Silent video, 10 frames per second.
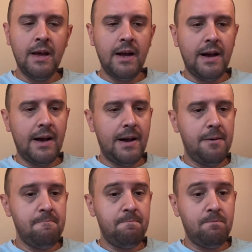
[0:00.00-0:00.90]

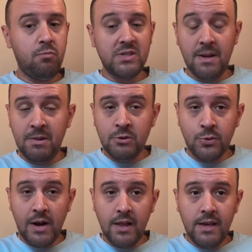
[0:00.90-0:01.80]
um, was named the
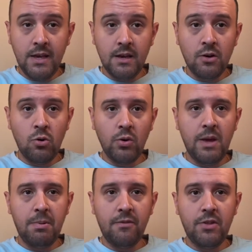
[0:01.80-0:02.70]
Israeli
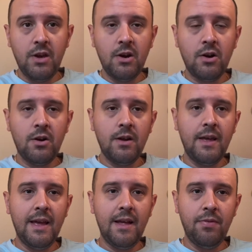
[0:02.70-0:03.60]
goalkeeper of the year
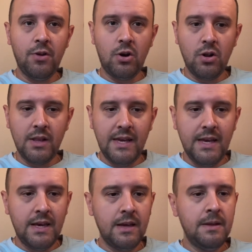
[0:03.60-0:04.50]
in their
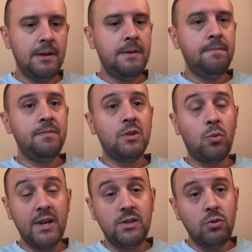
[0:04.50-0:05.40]
league.
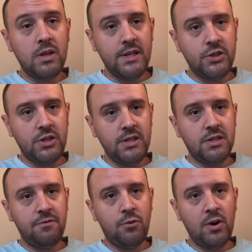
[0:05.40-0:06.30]
twenty-two clean sheets
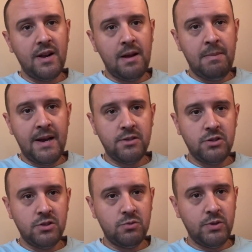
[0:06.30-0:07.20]
in forty-nine
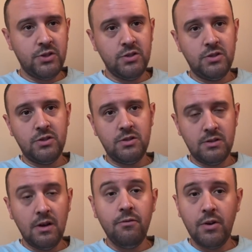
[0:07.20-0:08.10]
matches, which is
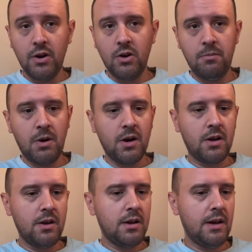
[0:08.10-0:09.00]
a very good
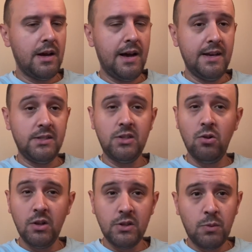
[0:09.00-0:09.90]
mark. Uh, he's still
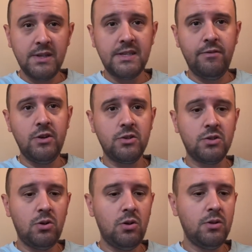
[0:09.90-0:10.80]
only twenty-seven years
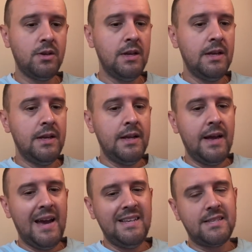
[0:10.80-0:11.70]
old,
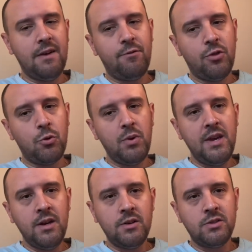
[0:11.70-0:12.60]
and he signed for three
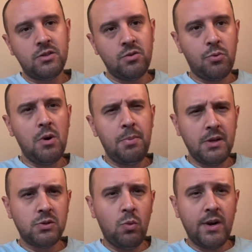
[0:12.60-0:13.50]
years, so three
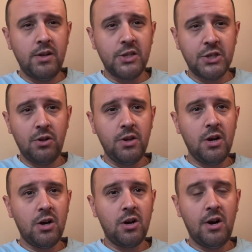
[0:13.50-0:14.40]
plus one additional
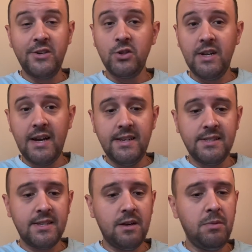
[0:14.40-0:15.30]
year, one hundred ninety
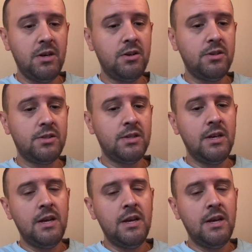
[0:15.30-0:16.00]
centimeters.